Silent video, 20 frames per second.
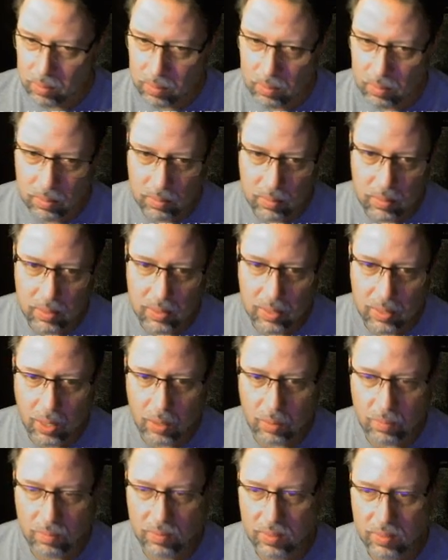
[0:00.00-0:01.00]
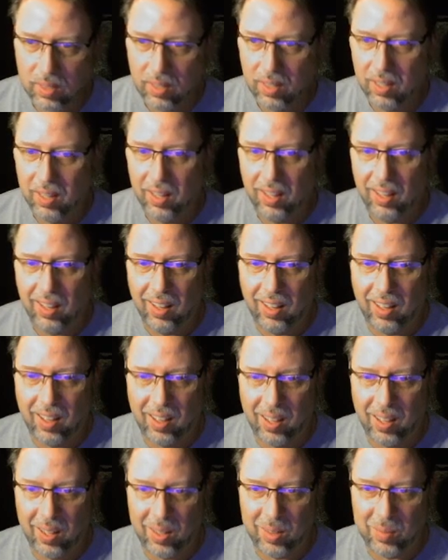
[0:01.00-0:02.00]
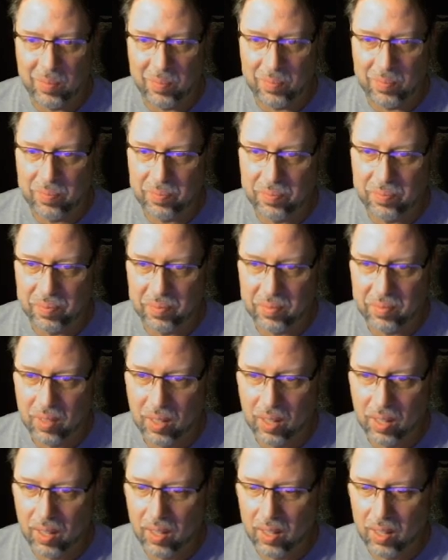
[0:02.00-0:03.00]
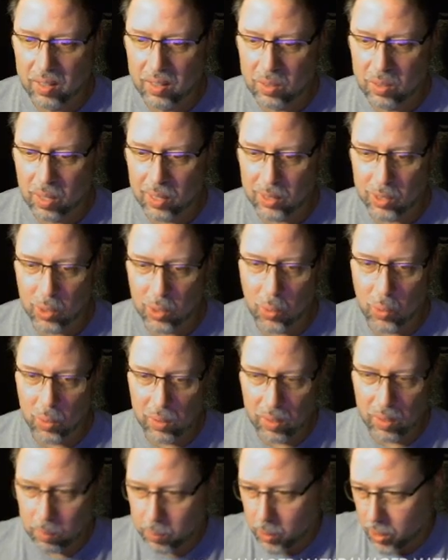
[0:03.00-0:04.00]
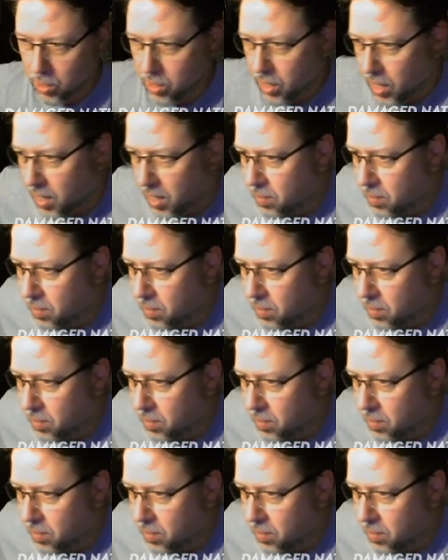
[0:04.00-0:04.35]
so um, so that's cool. I appreciate it.